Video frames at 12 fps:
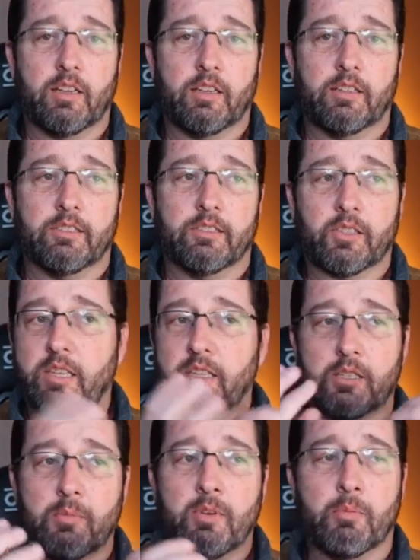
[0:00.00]
look at
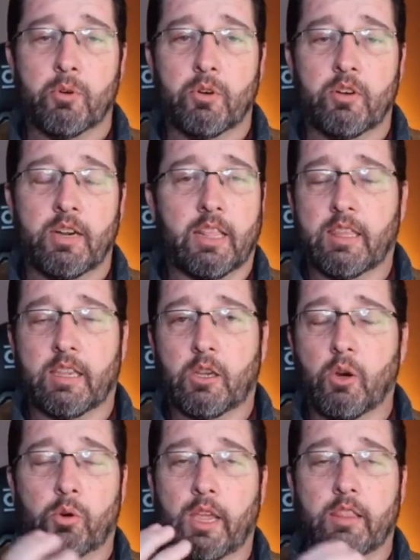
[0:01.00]
some number and they think,
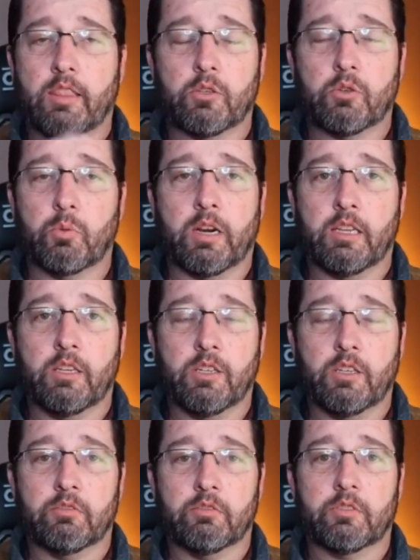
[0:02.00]
okay, this is what I need to do.
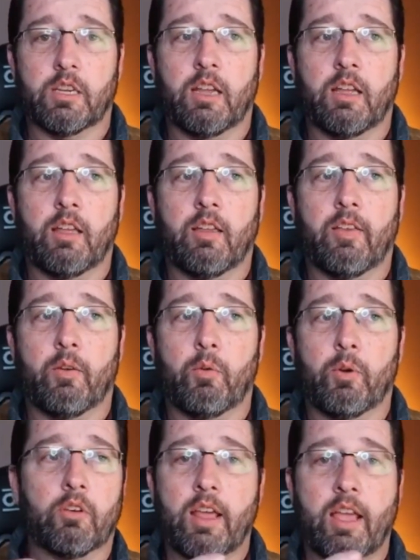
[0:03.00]
And they really
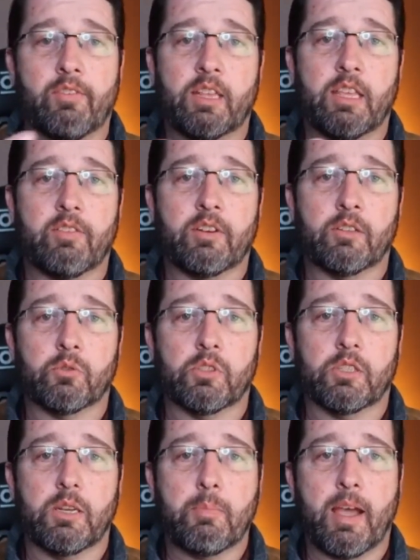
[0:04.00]
don't have any evidence really
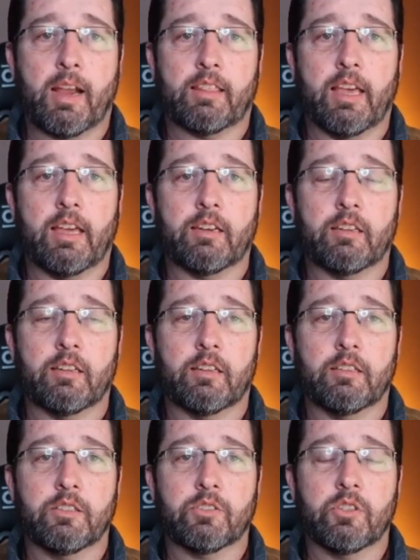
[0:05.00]
to back that
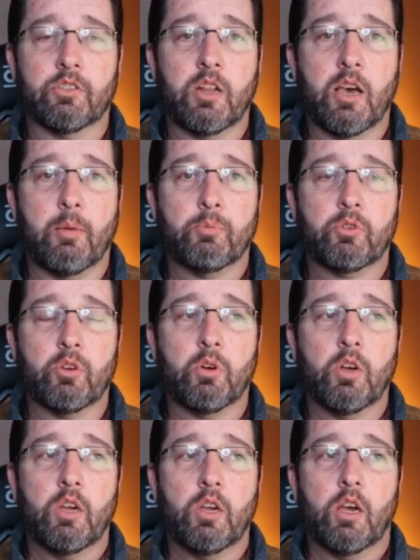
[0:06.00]
decision up. So
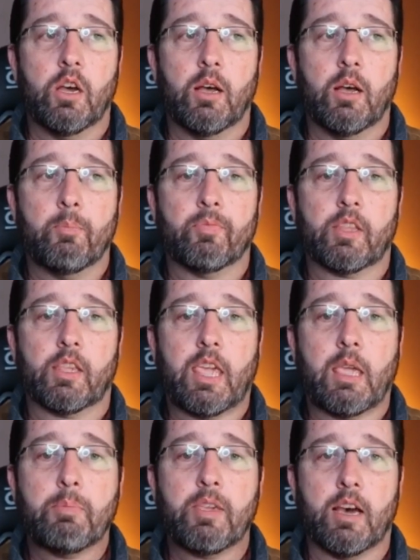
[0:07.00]

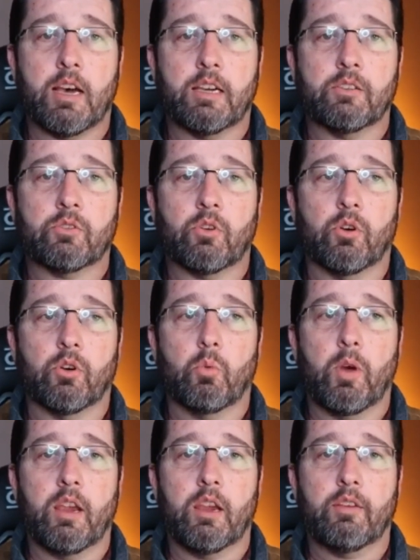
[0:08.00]
KPIs are a
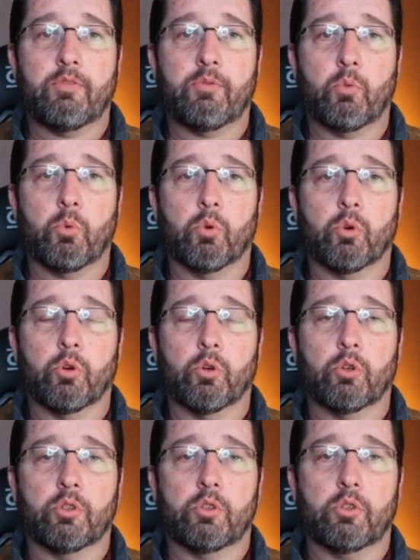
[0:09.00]
way for
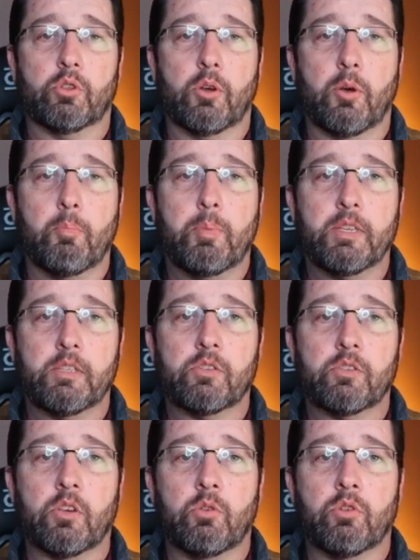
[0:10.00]
business
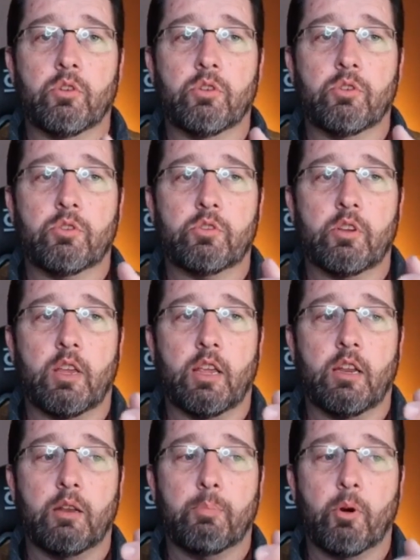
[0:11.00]
owners and
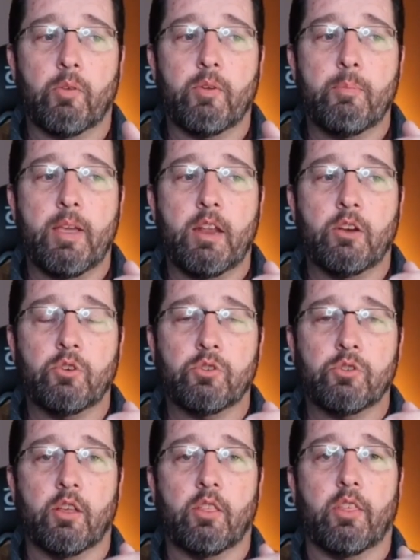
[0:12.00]
department managers and
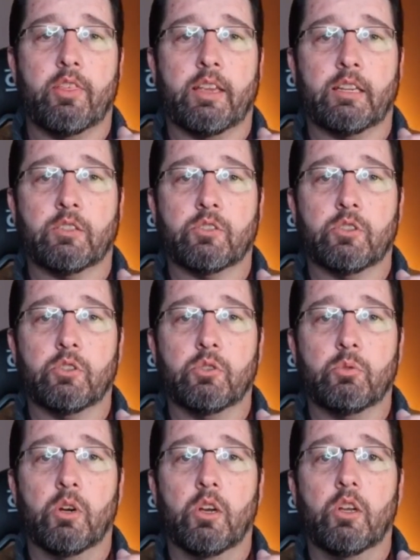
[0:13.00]
other things to
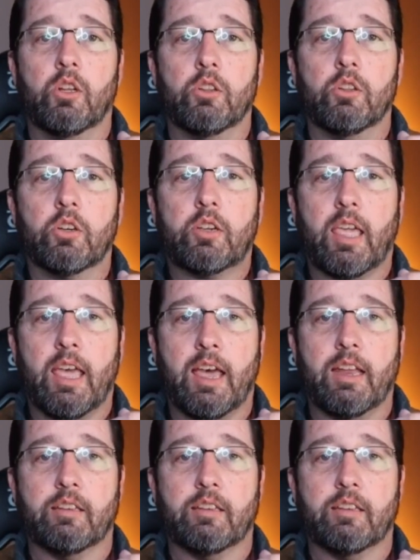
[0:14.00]
look at